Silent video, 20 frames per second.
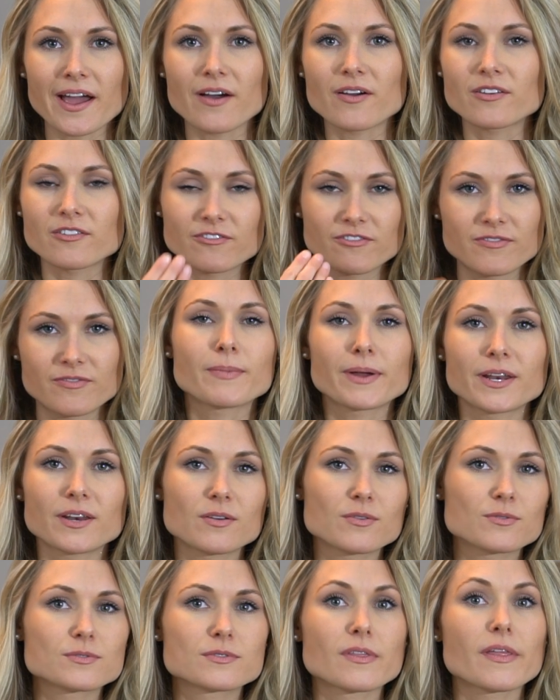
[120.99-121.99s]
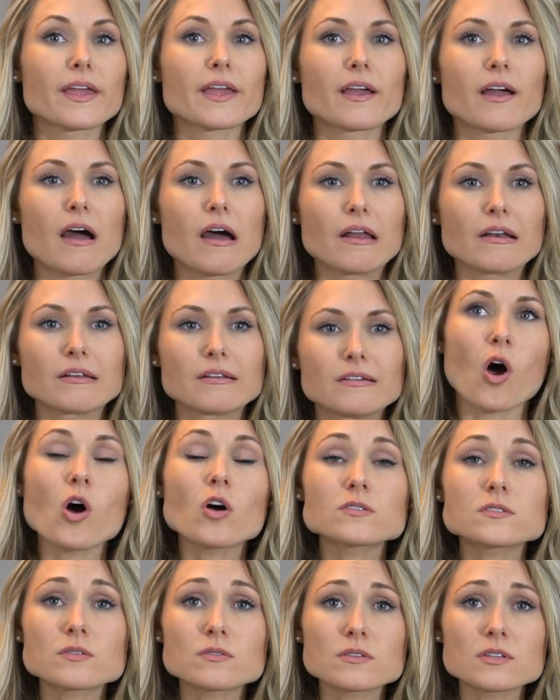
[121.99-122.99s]
out of my nose, thank God.
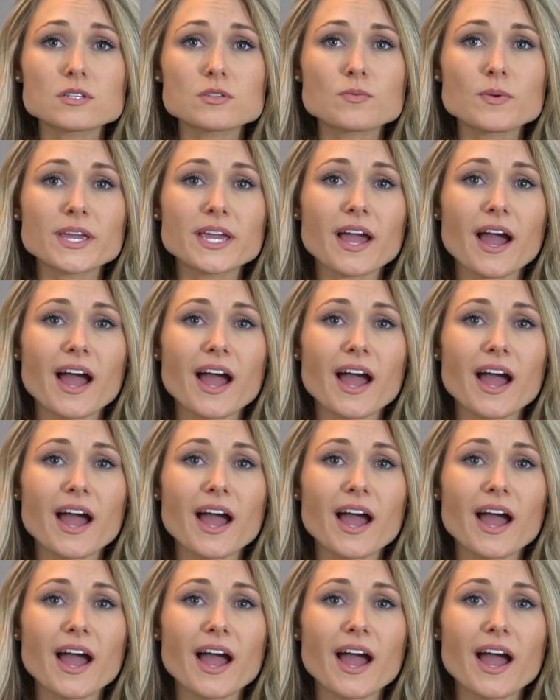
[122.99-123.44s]
Also this week